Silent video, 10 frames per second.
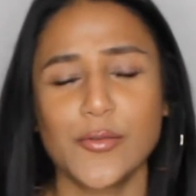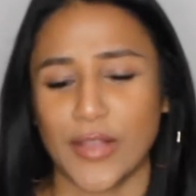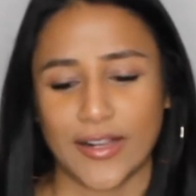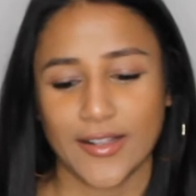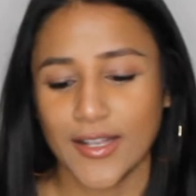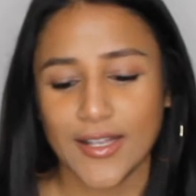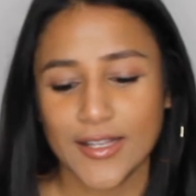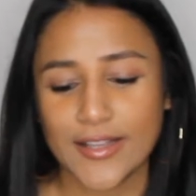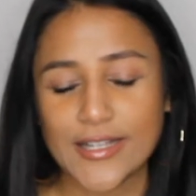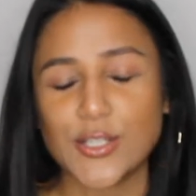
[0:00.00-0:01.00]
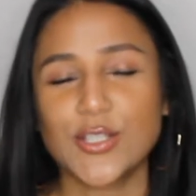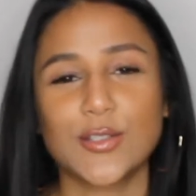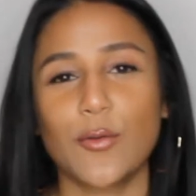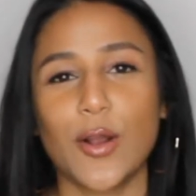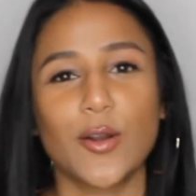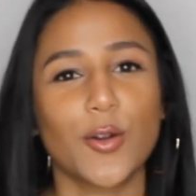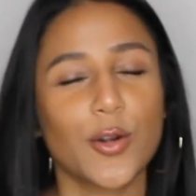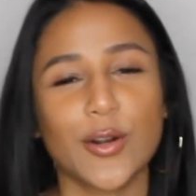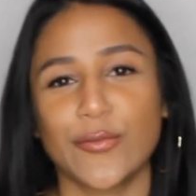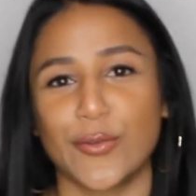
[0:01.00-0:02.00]
Like, that's just so
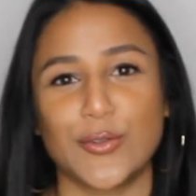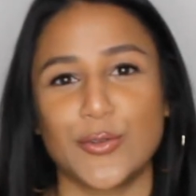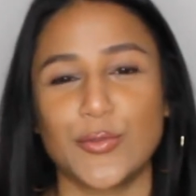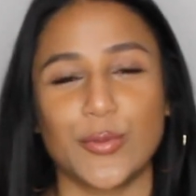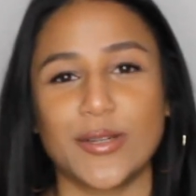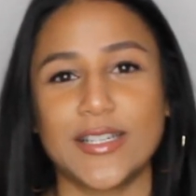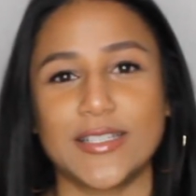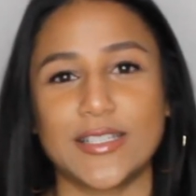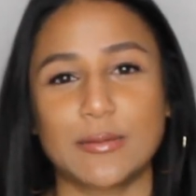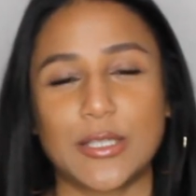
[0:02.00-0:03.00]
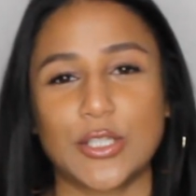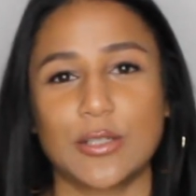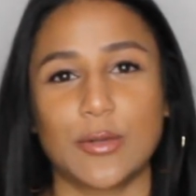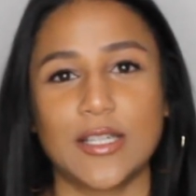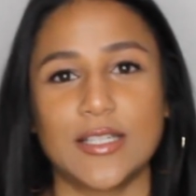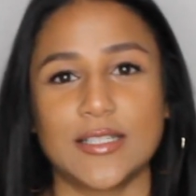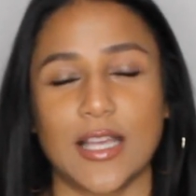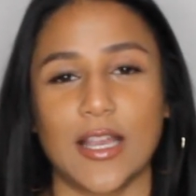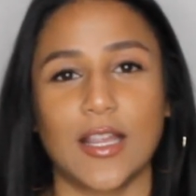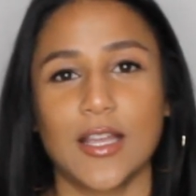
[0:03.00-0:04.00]
unheard of for Drew Brees, especially when he's
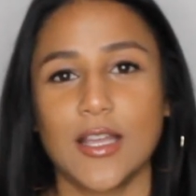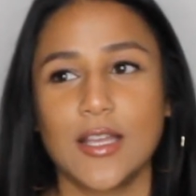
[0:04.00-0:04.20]
like